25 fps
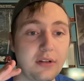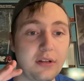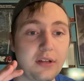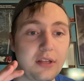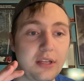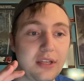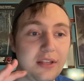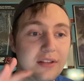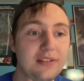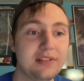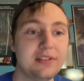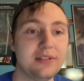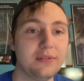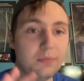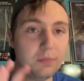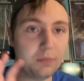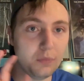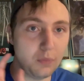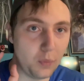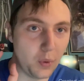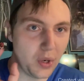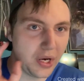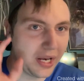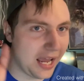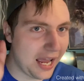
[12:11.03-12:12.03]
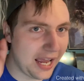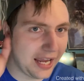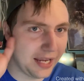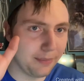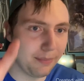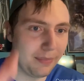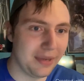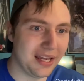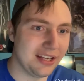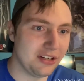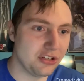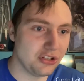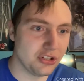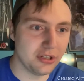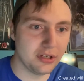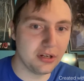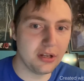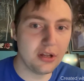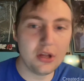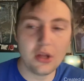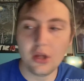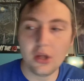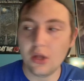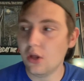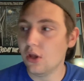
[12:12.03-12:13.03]
It's what I imagine.
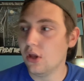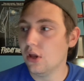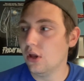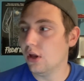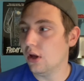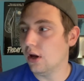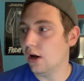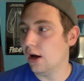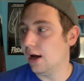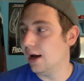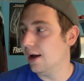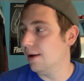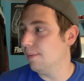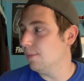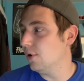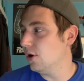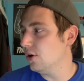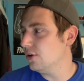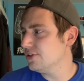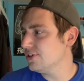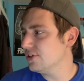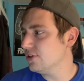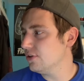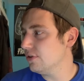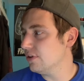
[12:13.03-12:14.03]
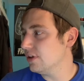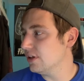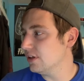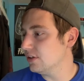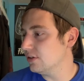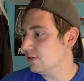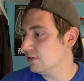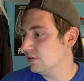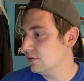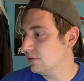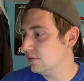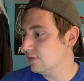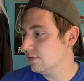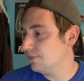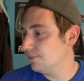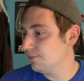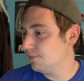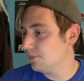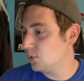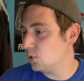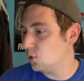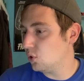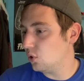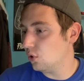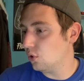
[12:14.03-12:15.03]
Also, the
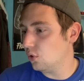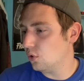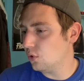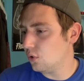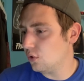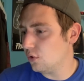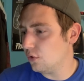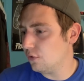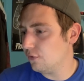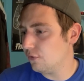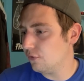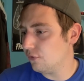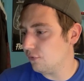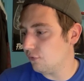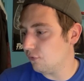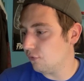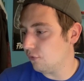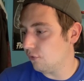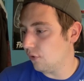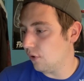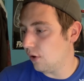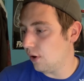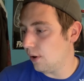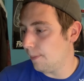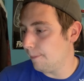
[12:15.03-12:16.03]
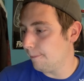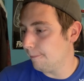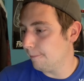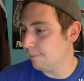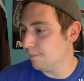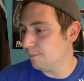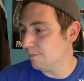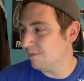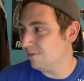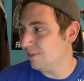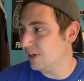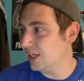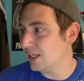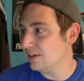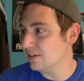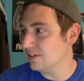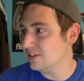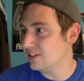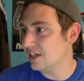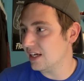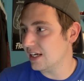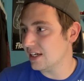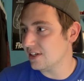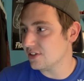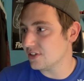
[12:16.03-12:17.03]
girl from
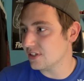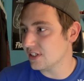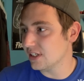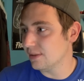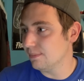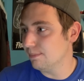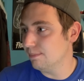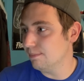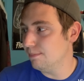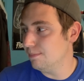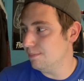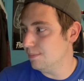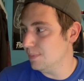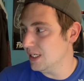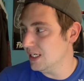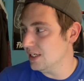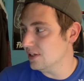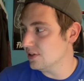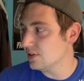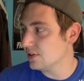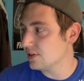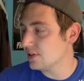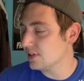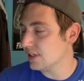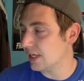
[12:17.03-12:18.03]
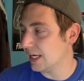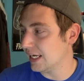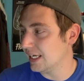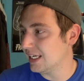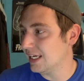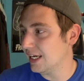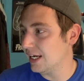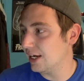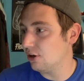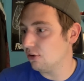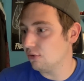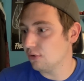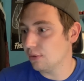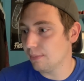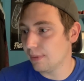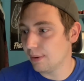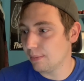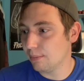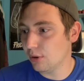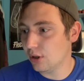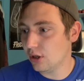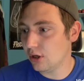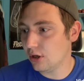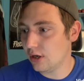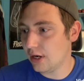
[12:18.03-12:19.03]
Fantastic Beasts. I can't
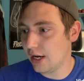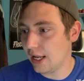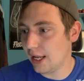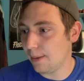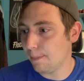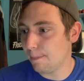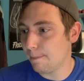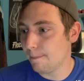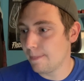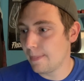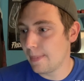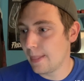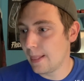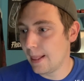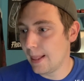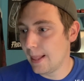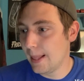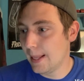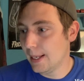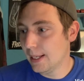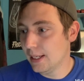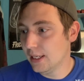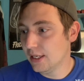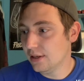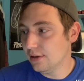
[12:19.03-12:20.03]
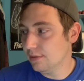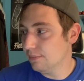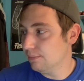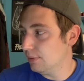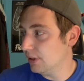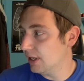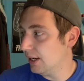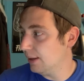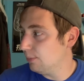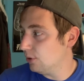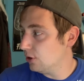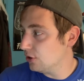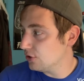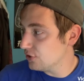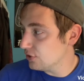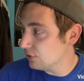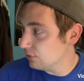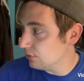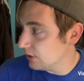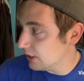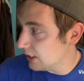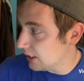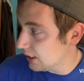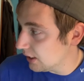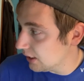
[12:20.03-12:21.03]
remember her name, but I'm also
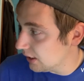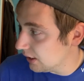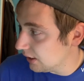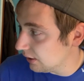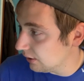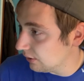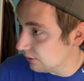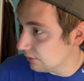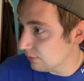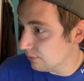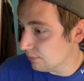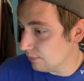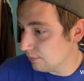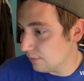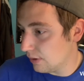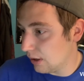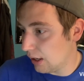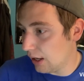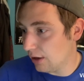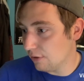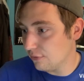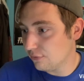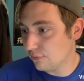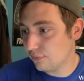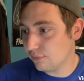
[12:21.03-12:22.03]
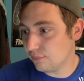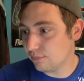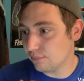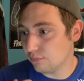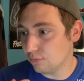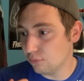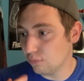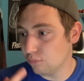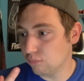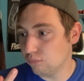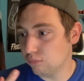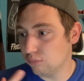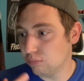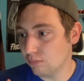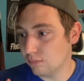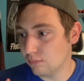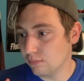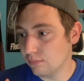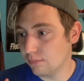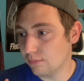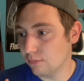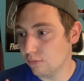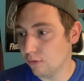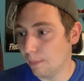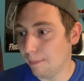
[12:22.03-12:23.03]
getting
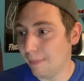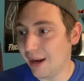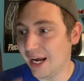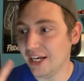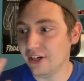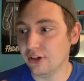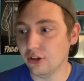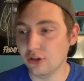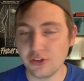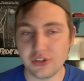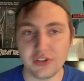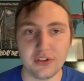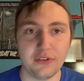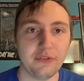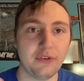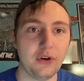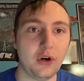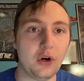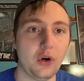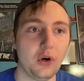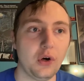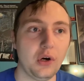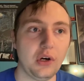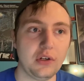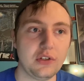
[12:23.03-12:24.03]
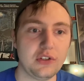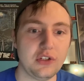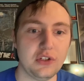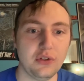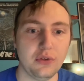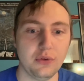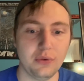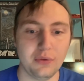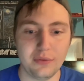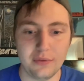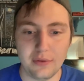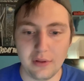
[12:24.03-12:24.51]
reminders of her too.